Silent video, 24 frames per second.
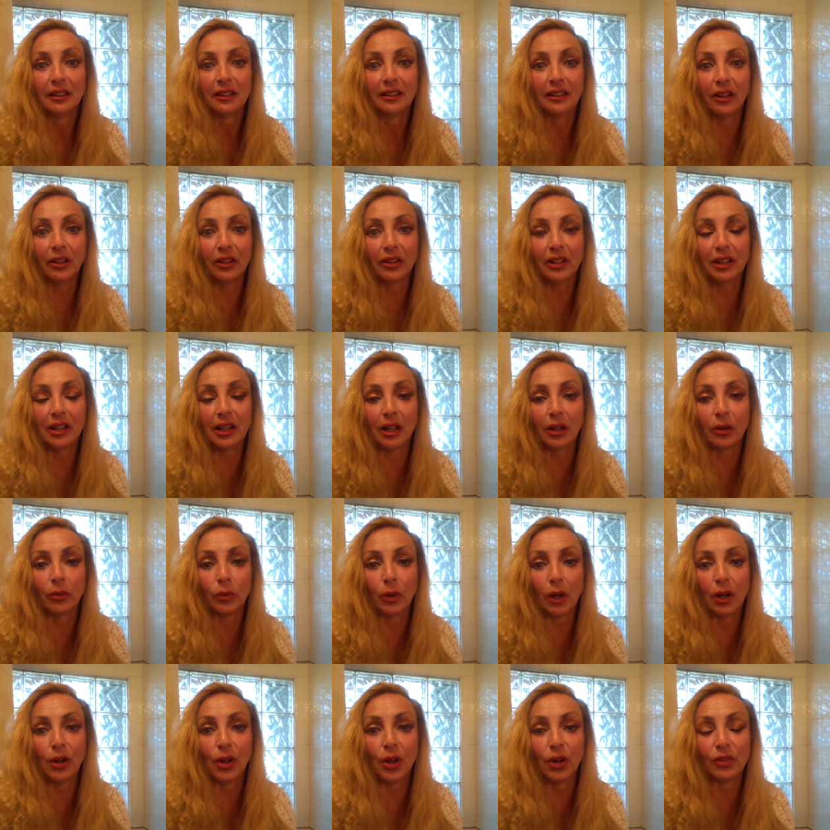they're going to
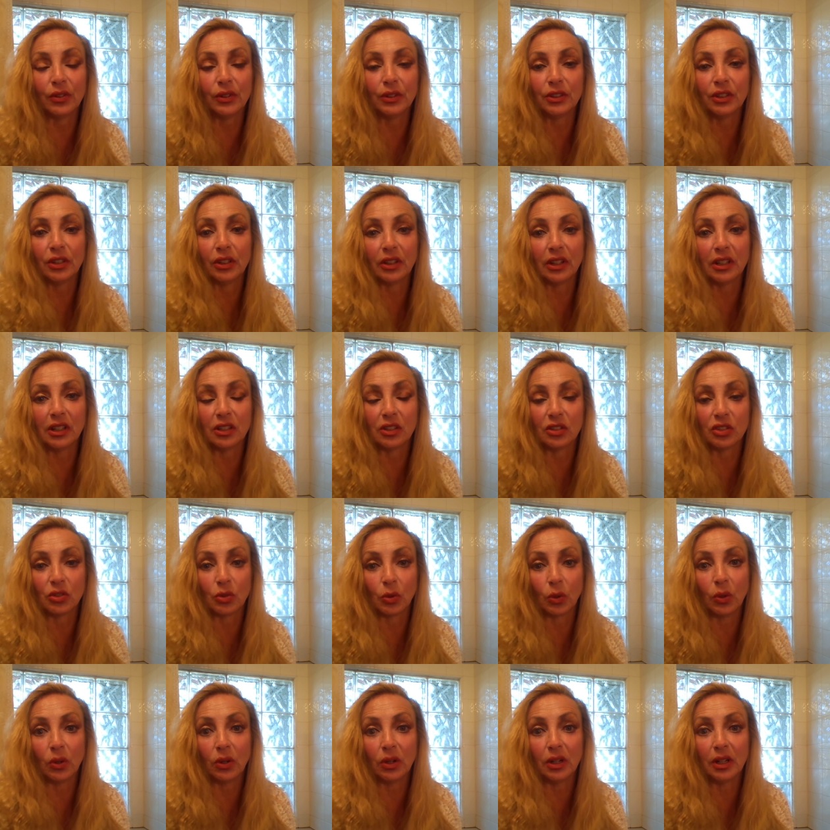run over until they
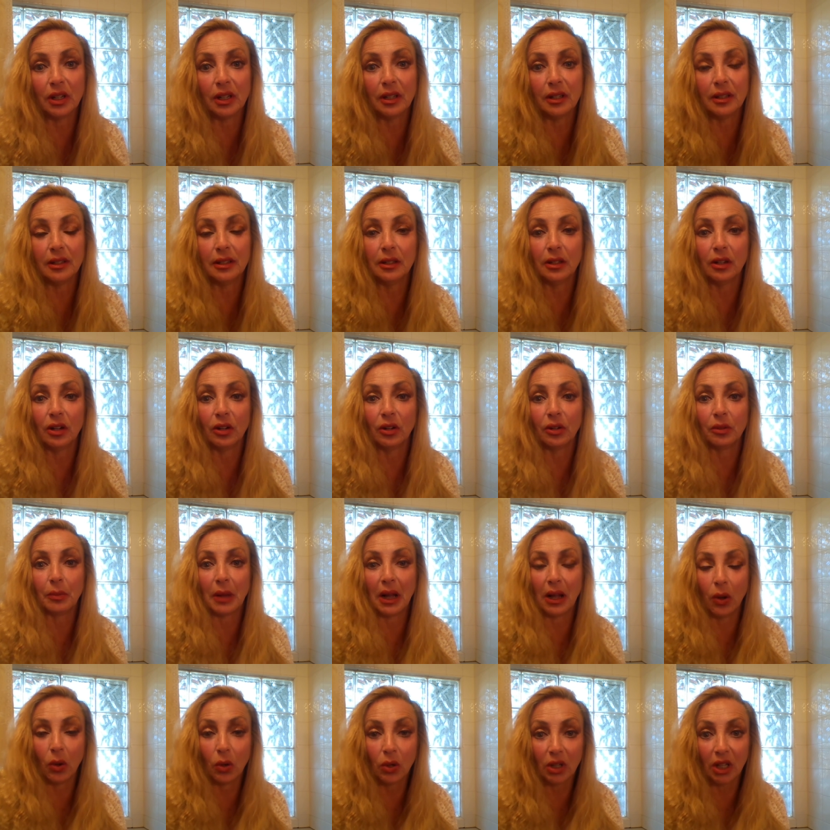destroy, you know,
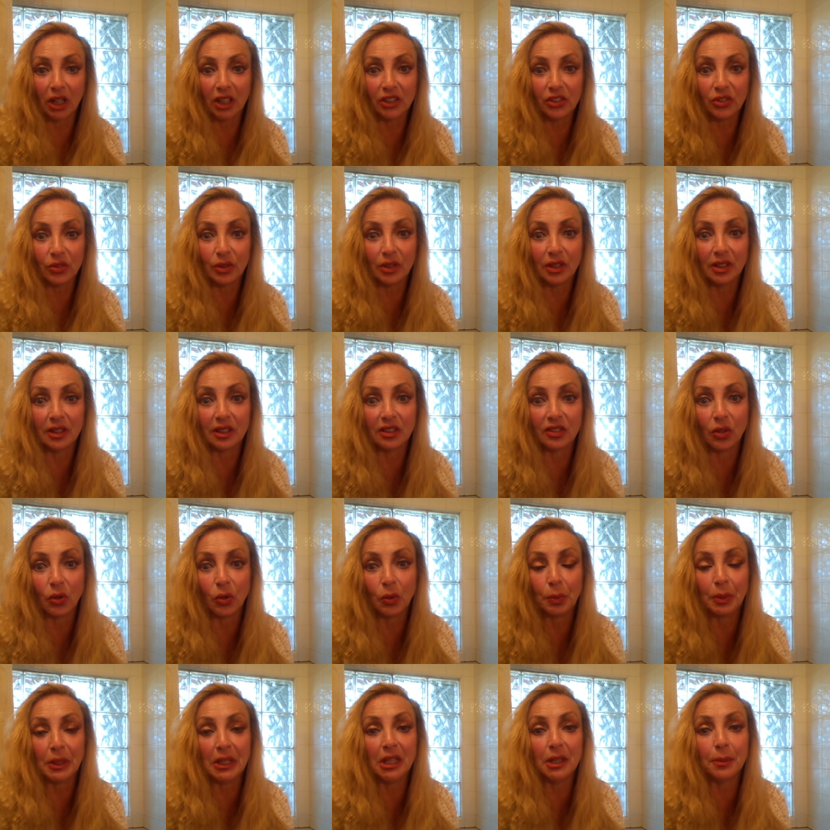my whole country, this
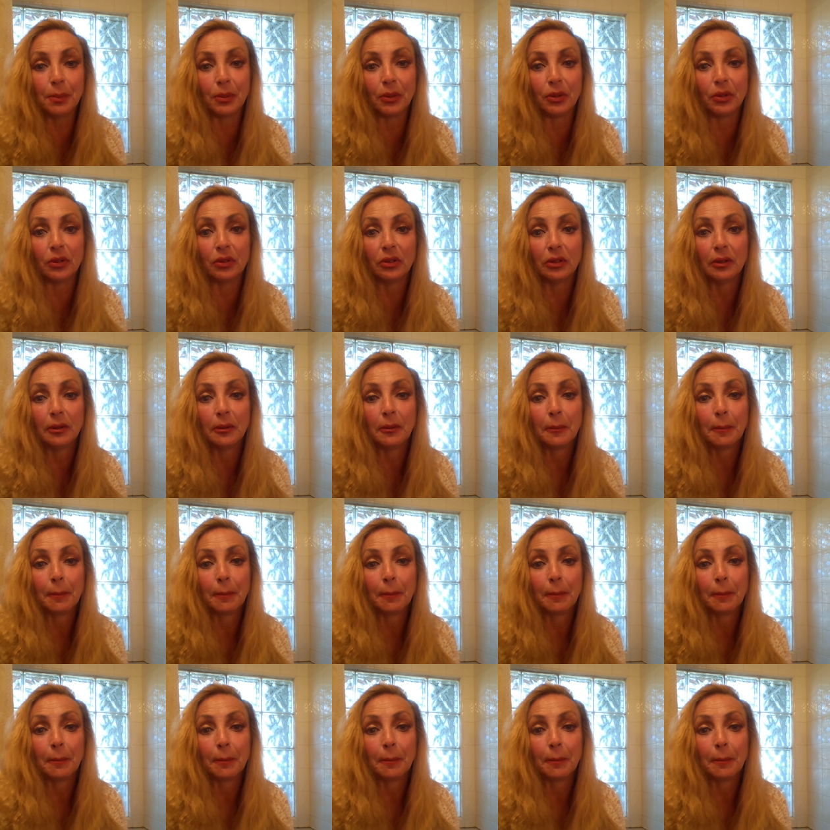whole people.